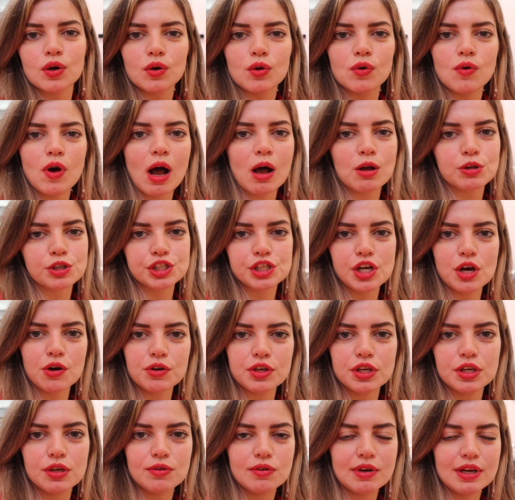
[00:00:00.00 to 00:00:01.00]
who I'll show
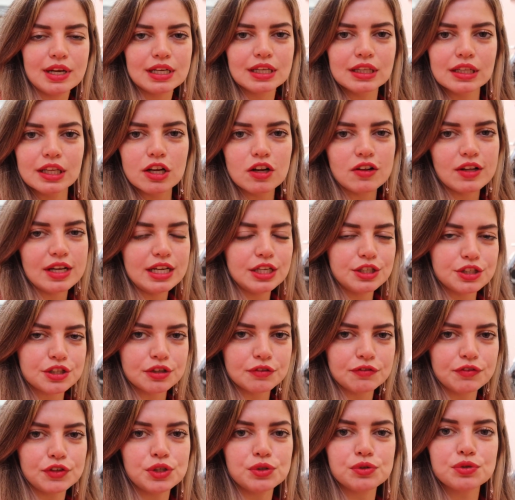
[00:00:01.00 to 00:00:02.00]
you in a little
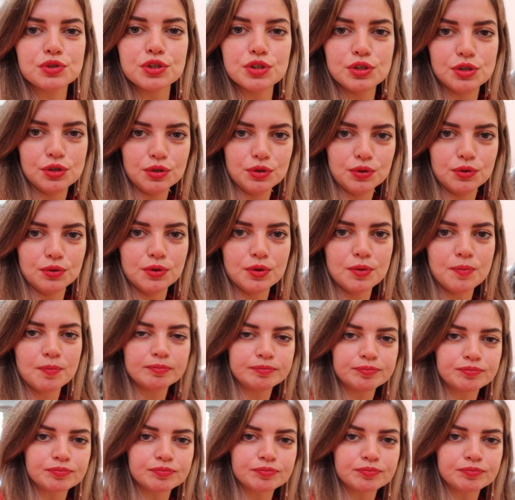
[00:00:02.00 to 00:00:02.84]
interview soon,